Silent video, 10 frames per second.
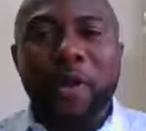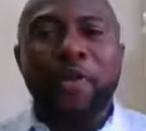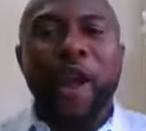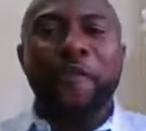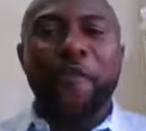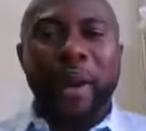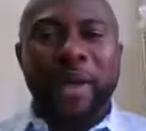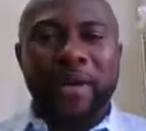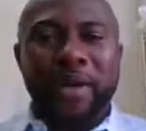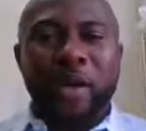but you're
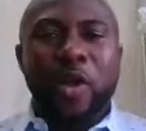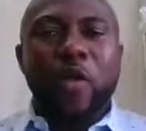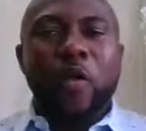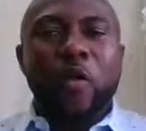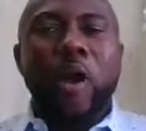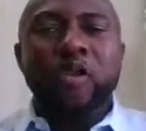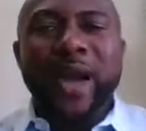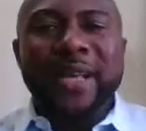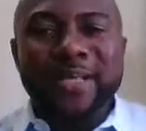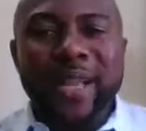afraid. What do
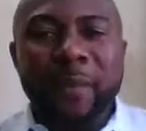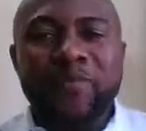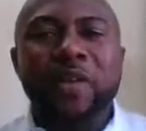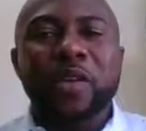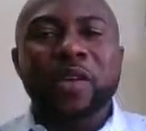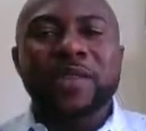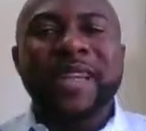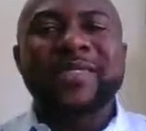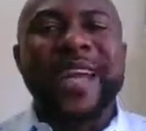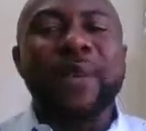I say?
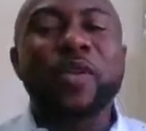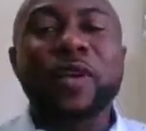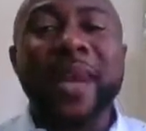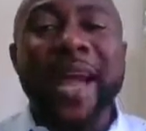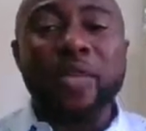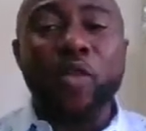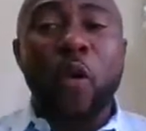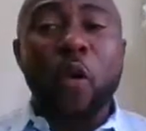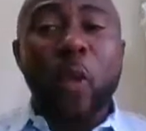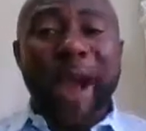Take time to relax,
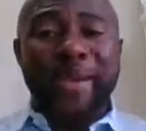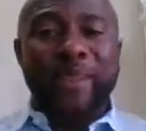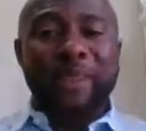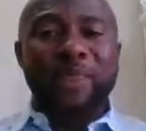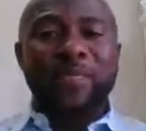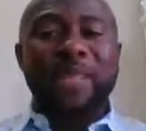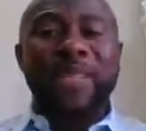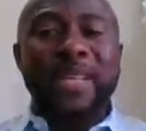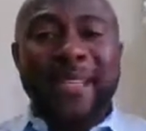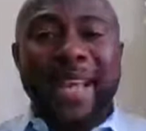unwind,
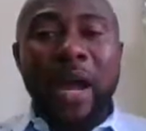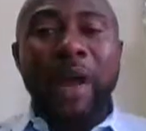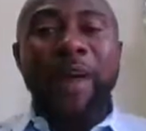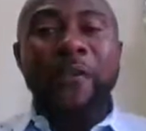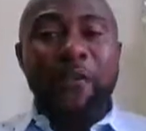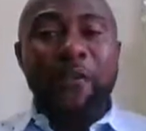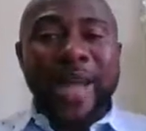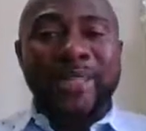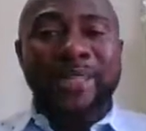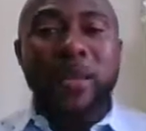sit down and
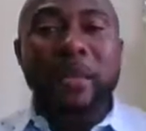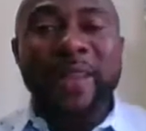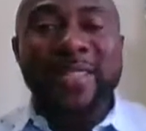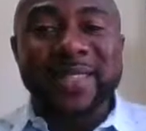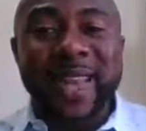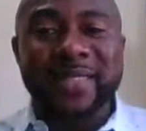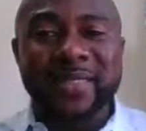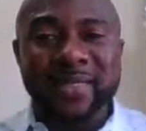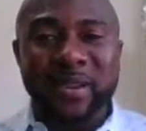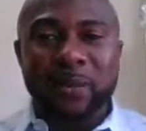reflect,
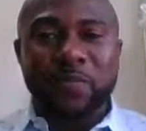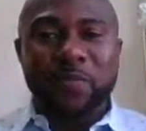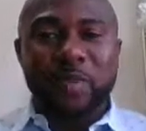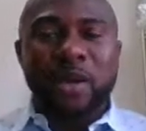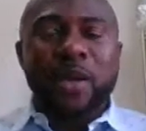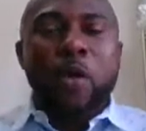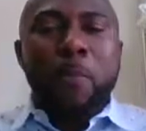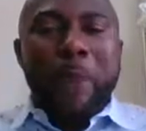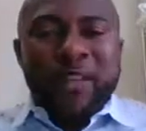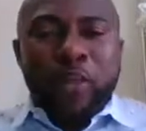meditate.
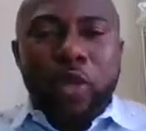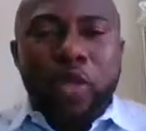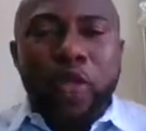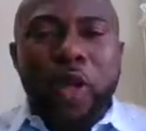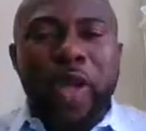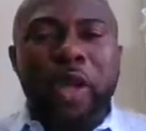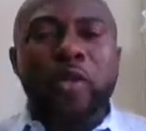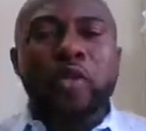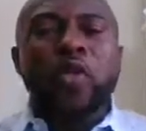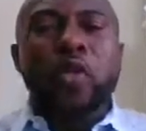By so
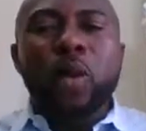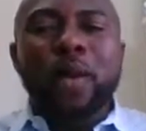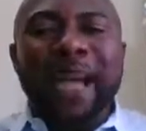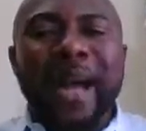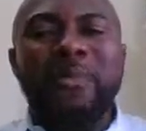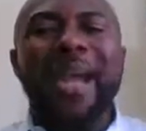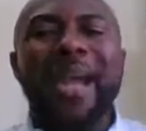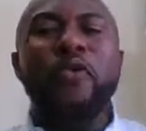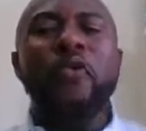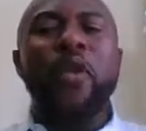doing, you will calm
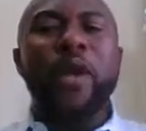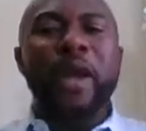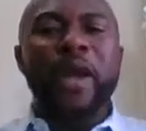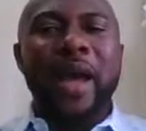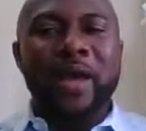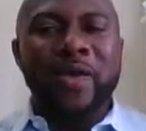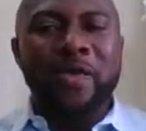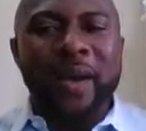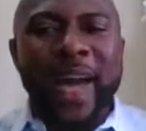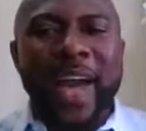down your
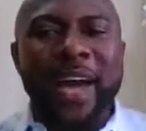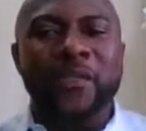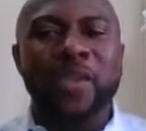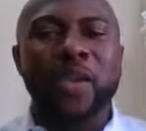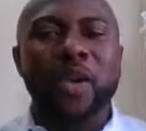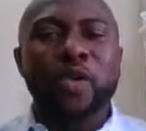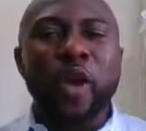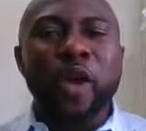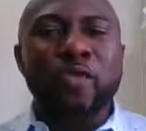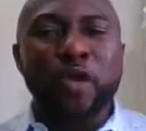nerves,
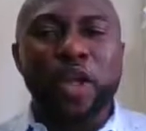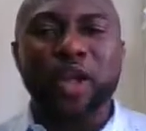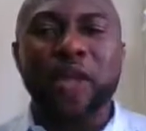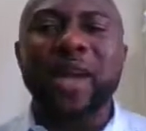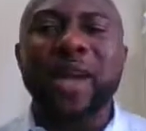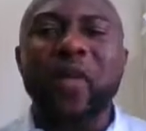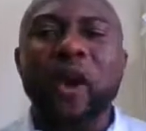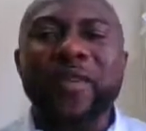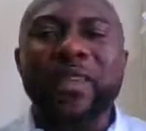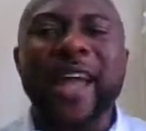your emotions, and
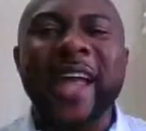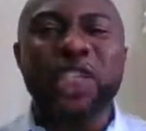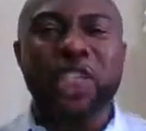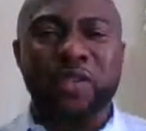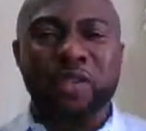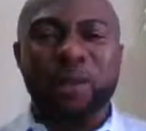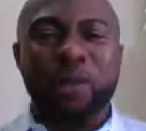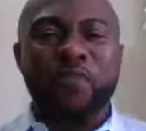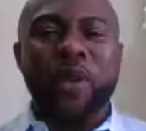all the tensions,